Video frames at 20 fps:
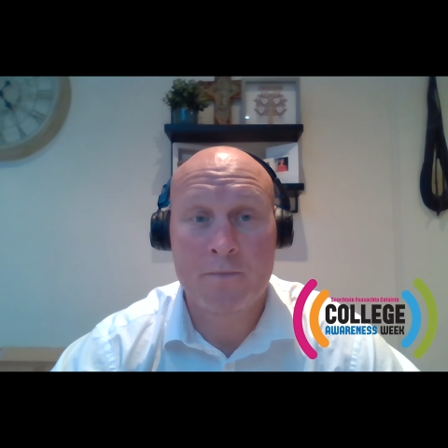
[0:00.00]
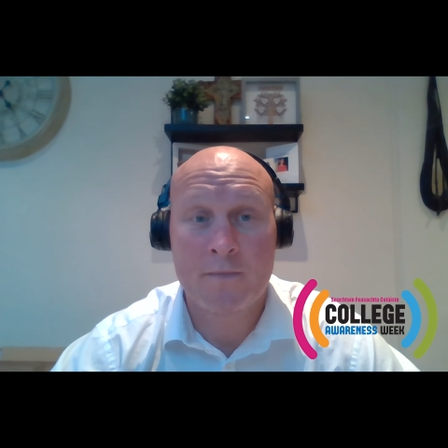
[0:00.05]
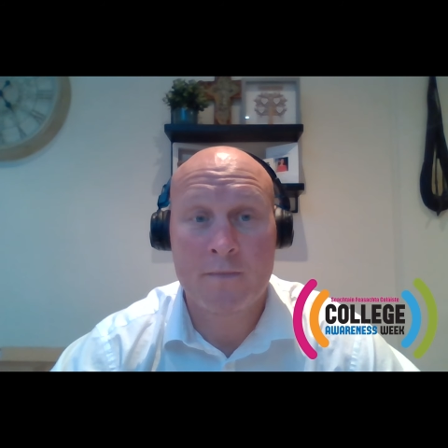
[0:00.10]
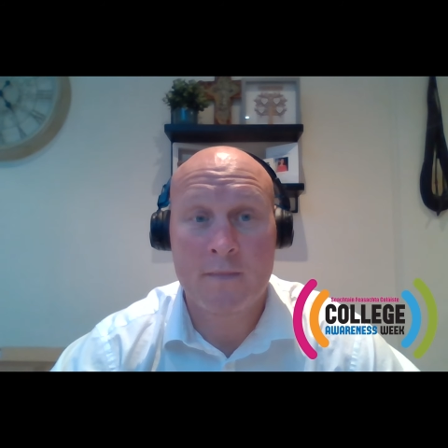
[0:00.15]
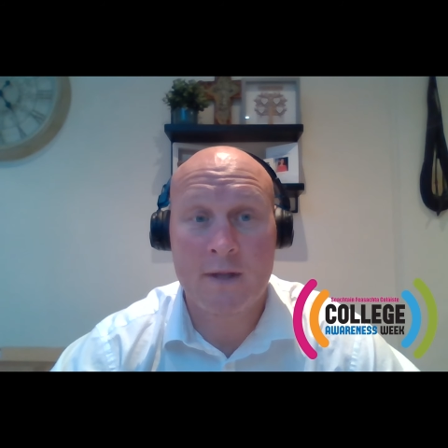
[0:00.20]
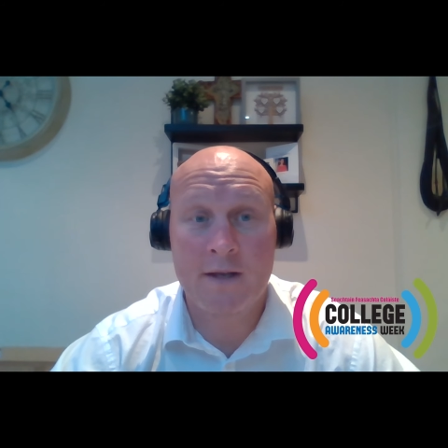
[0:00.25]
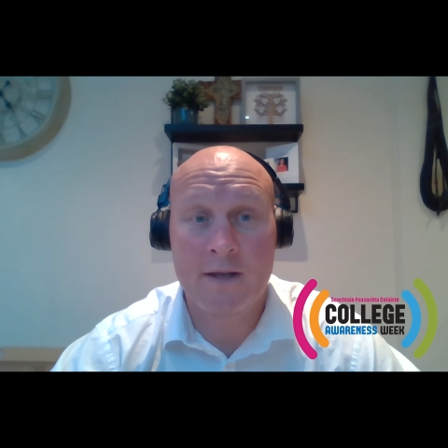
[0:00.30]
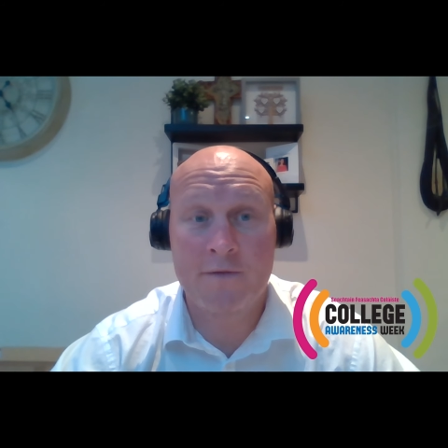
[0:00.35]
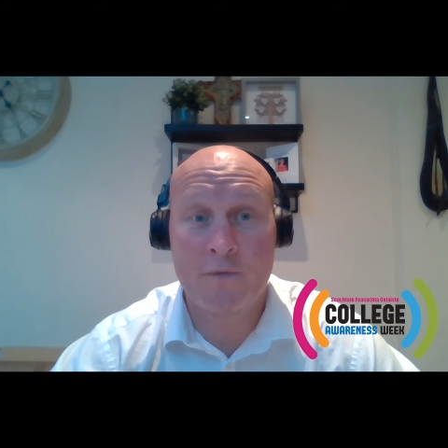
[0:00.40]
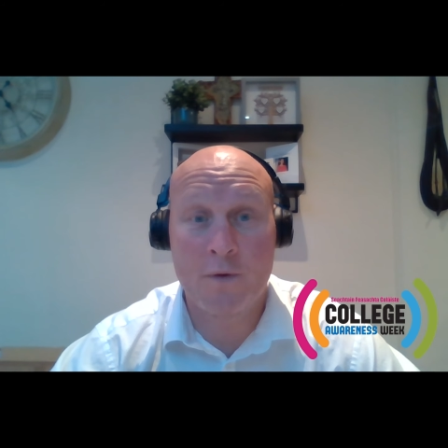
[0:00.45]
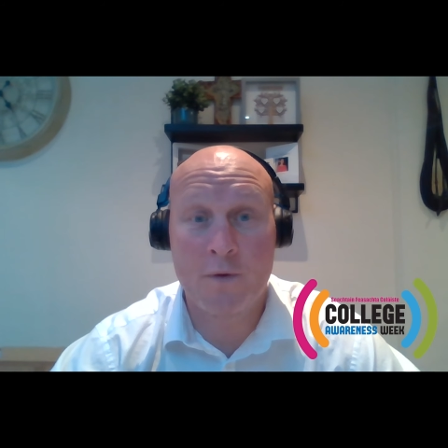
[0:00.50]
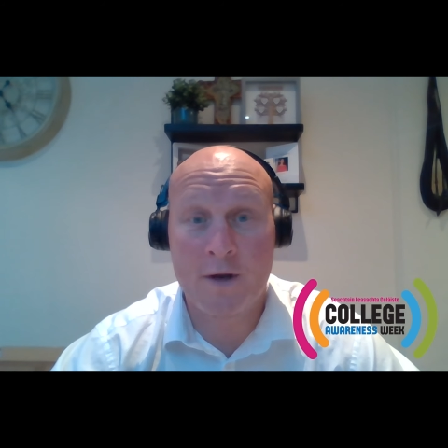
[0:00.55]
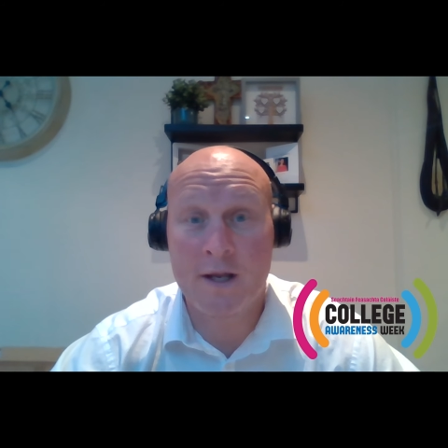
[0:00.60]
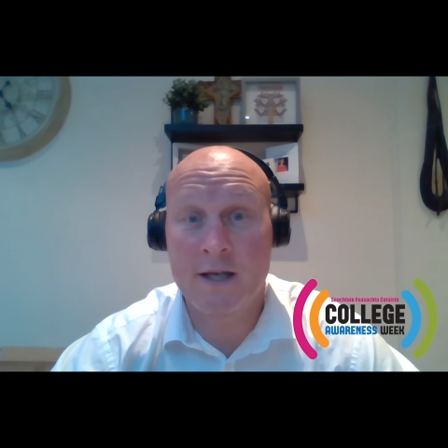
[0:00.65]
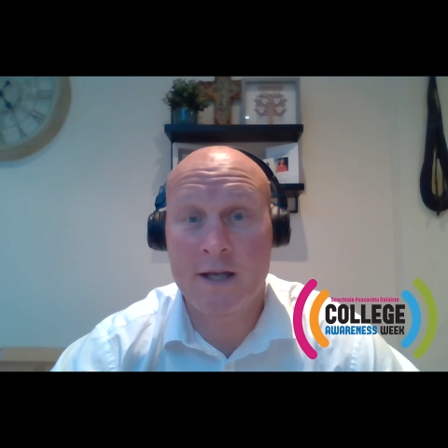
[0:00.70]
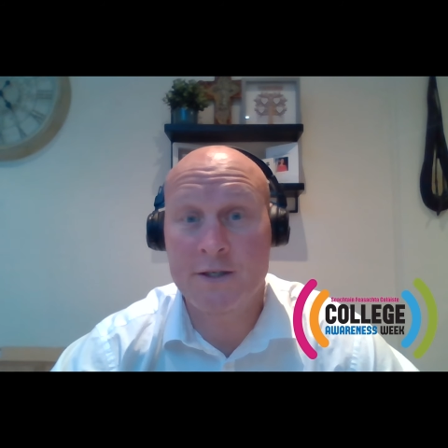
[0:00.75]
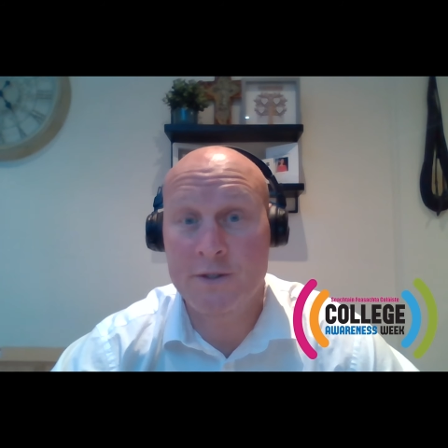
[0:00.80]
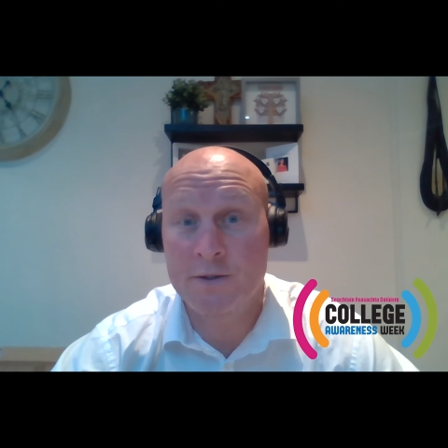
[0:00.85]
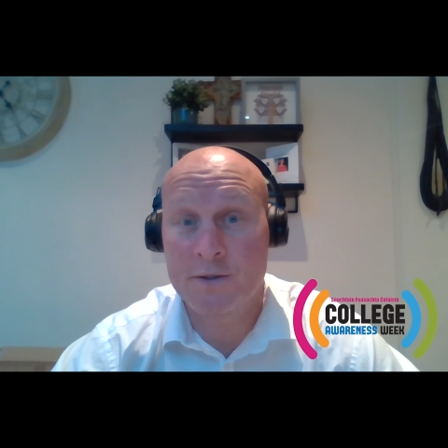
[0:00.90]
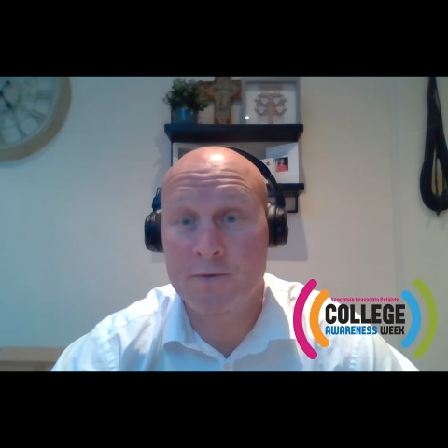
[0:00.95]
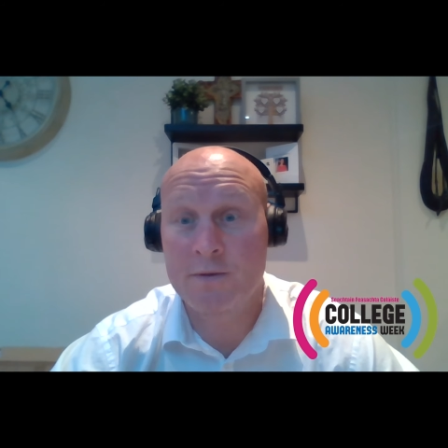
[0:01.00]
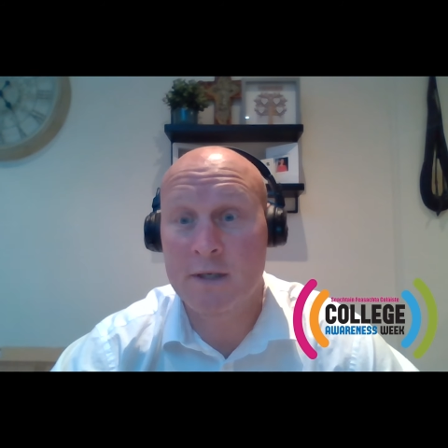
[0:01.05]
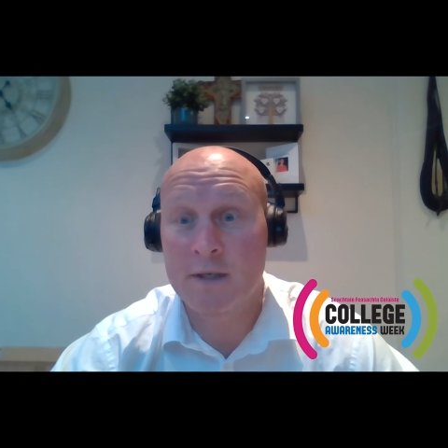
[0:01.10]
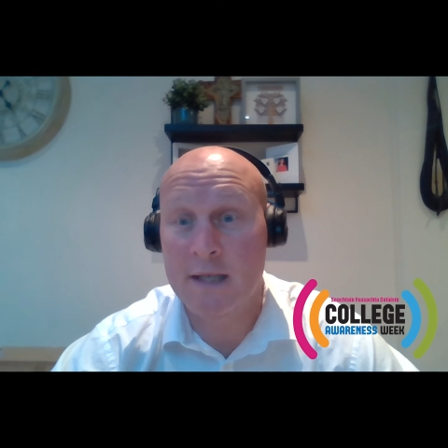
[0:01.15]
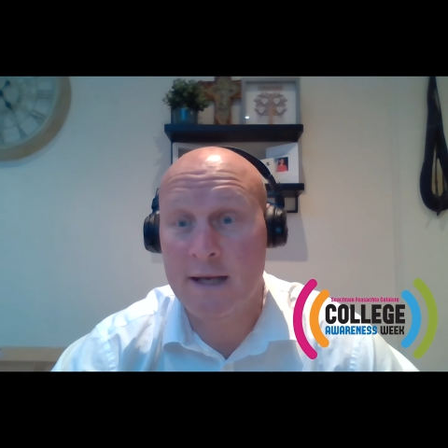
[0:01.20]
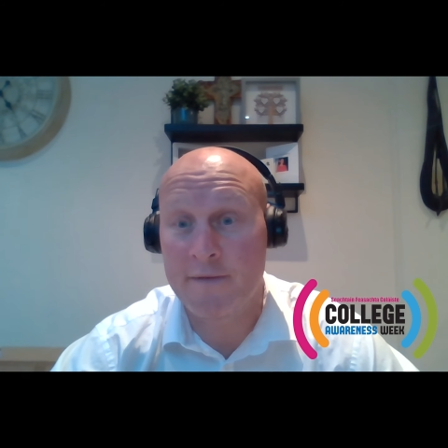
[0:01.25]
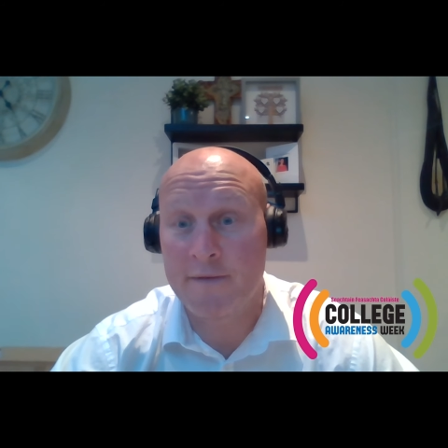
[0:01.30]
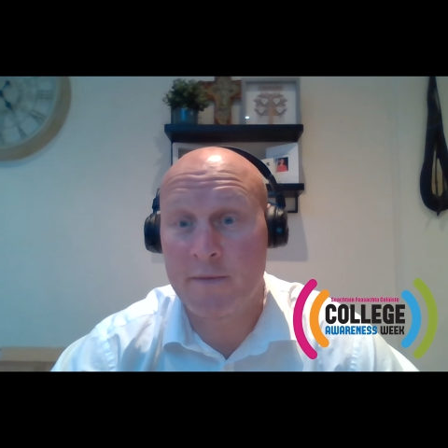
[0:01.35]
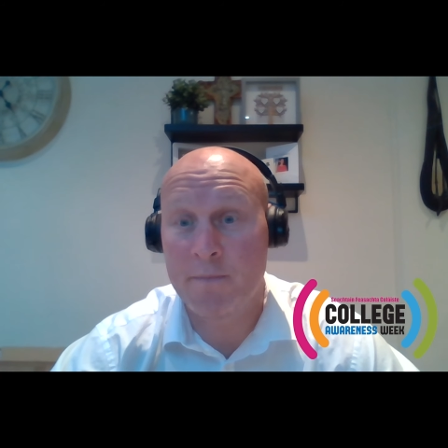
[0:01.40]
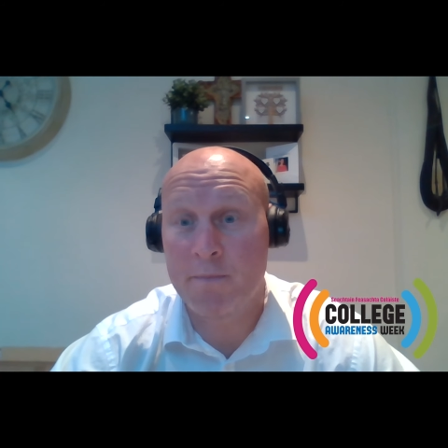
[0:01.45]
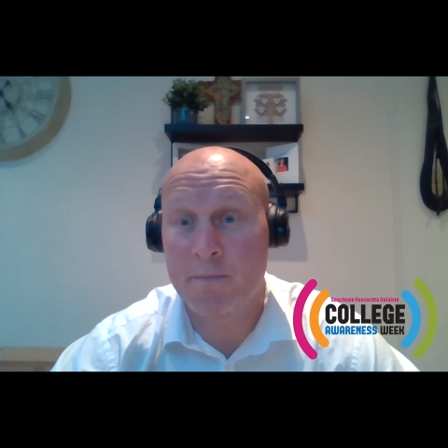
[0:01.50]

if what I do can have a